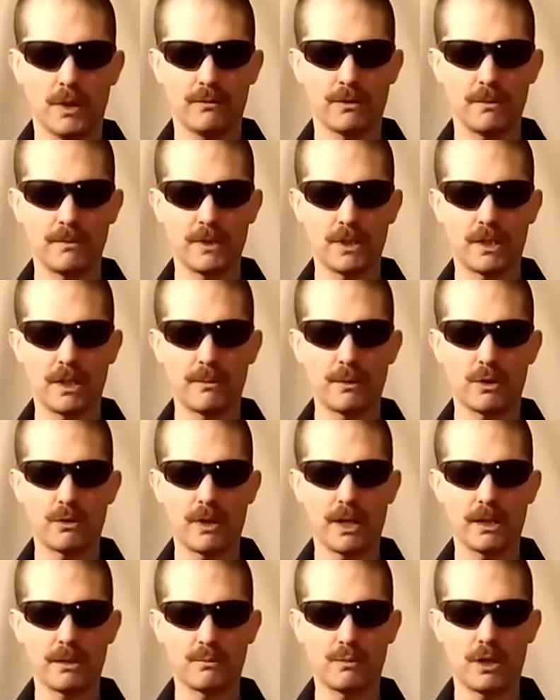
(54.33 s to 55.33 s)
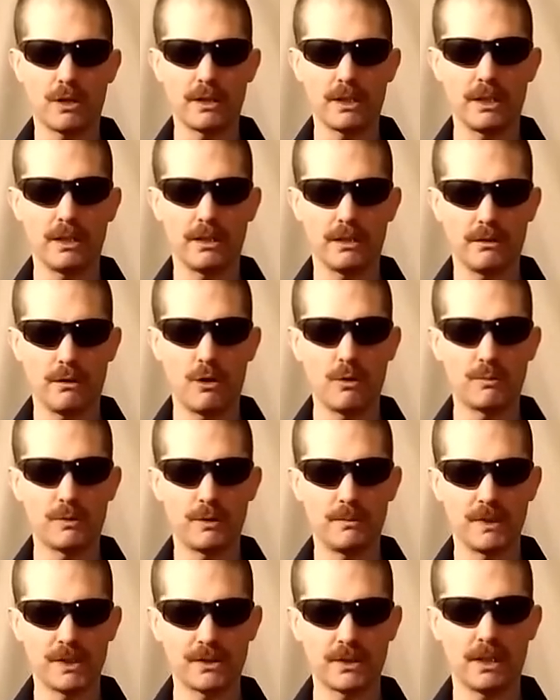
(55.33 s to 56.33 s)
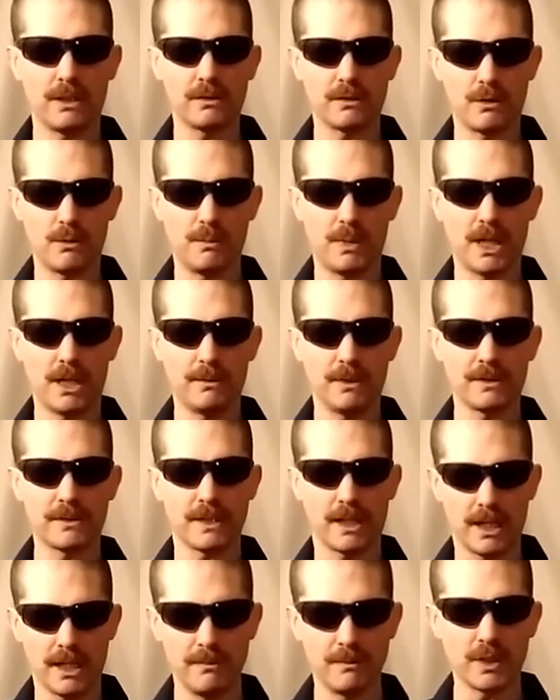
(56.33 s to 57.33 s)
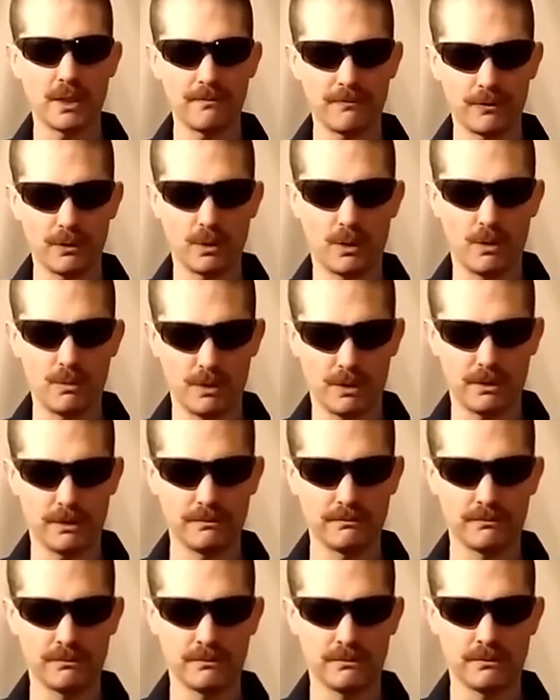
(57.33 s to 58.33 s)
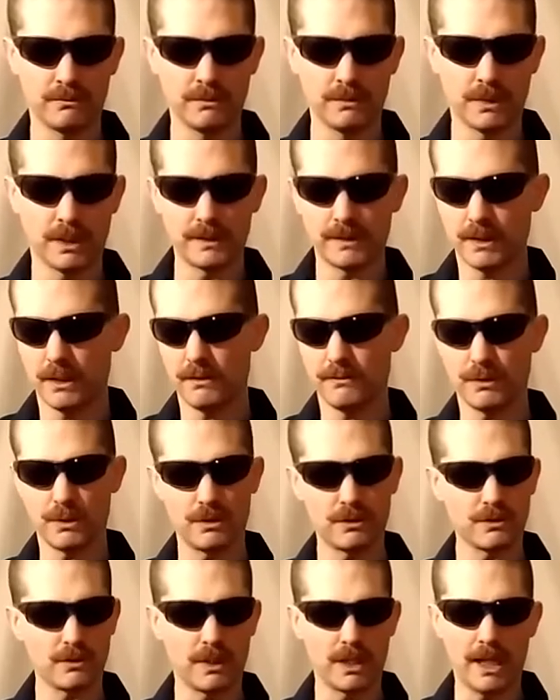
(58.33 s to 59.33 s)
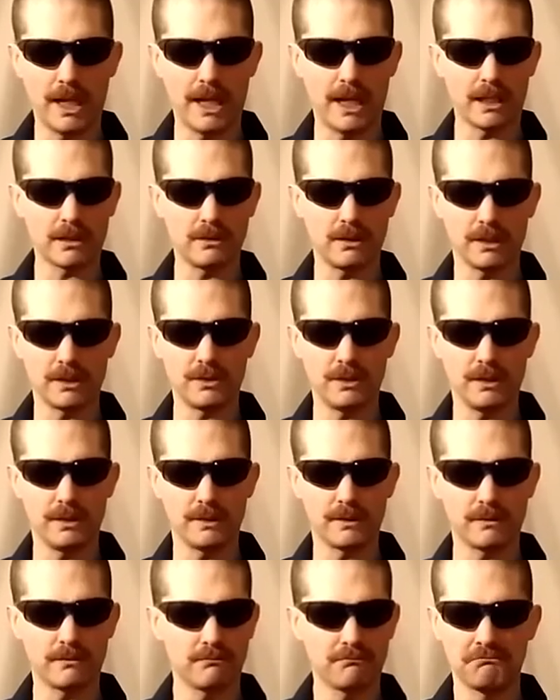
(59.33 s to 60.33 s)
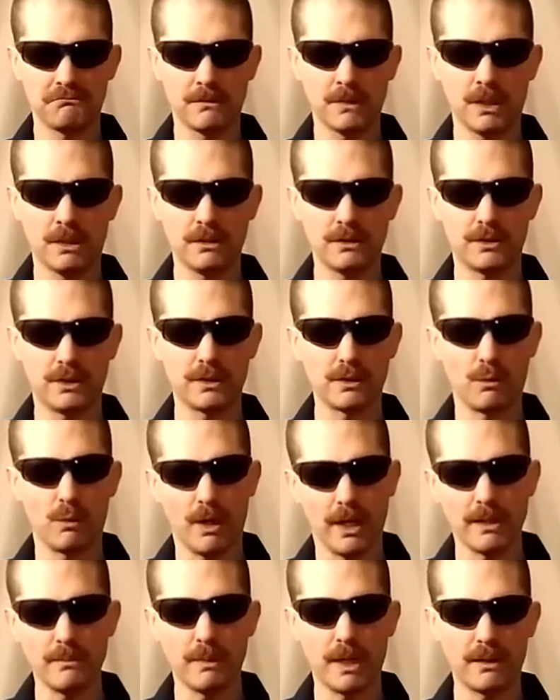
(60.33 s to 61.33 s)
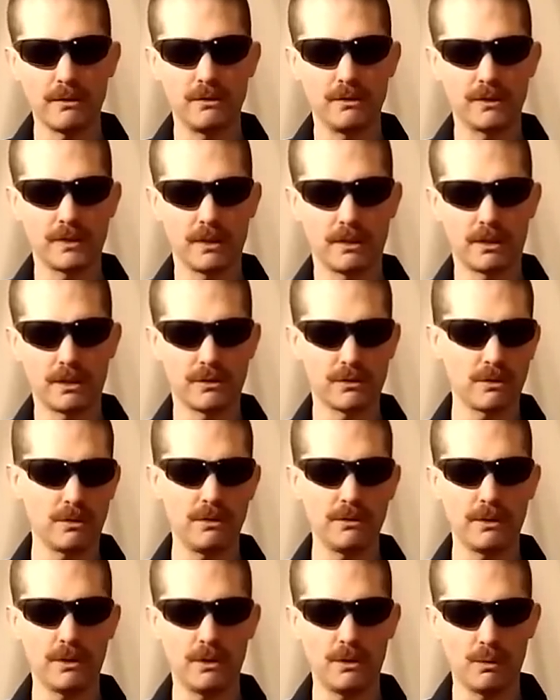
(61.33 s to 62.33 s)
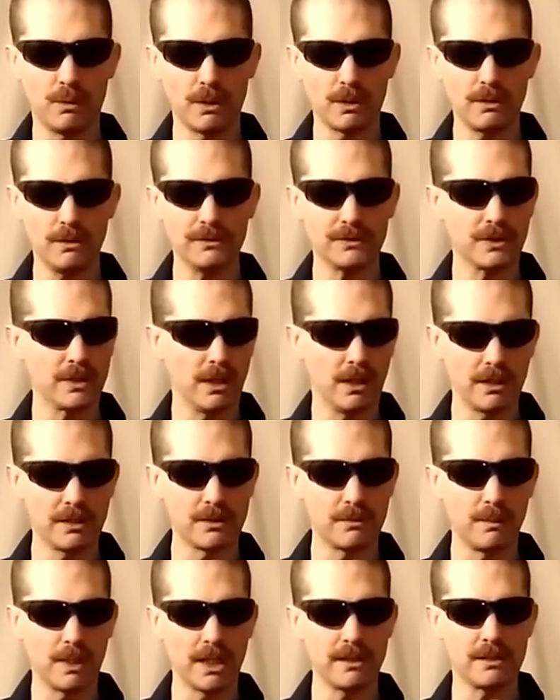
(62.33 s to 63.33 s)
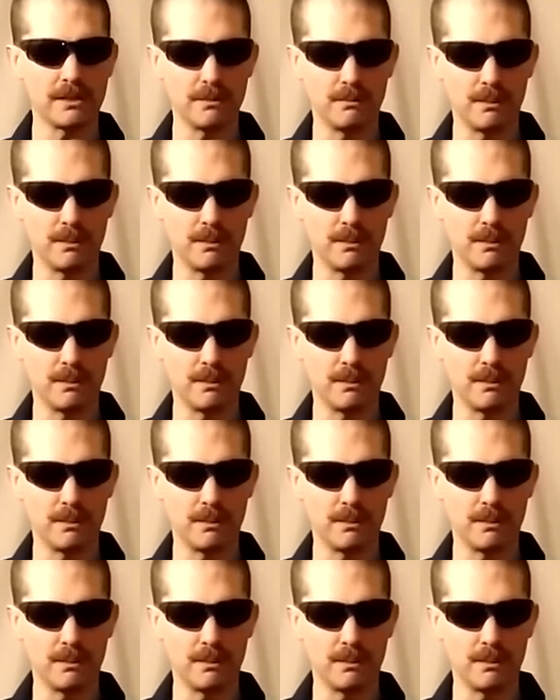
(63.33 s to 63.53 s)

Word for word: from the Democratic Party and Oprah, Michelle, and Obama. Time's up for Oprah. Instead of her trying to act like she's she's a white man who's in control of the whole world, she undermined